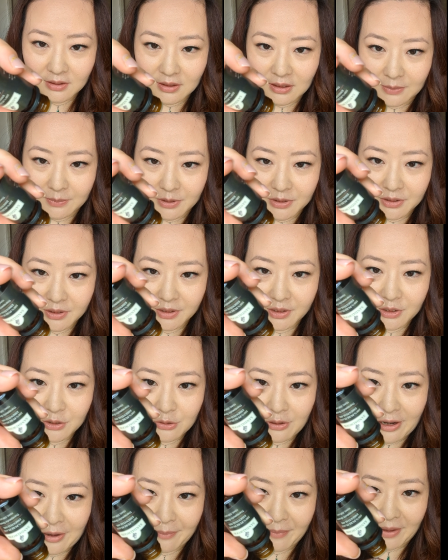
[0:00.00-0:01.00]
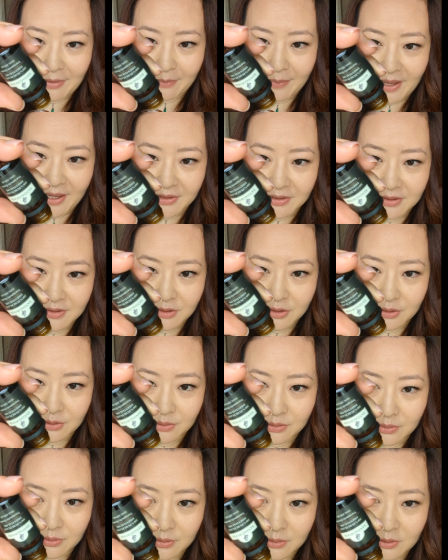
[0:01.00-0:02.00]
I'm just gonna try my best
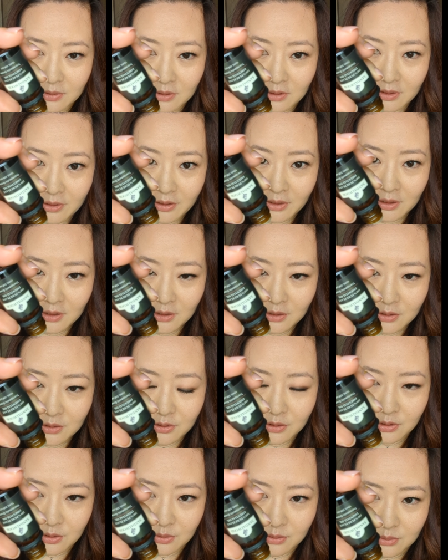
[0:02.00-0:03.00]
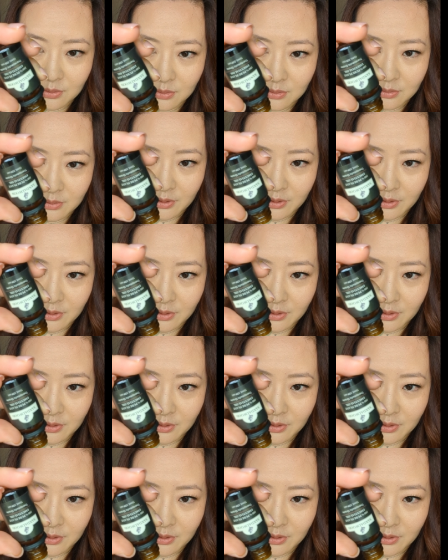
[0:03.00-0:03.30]
to do,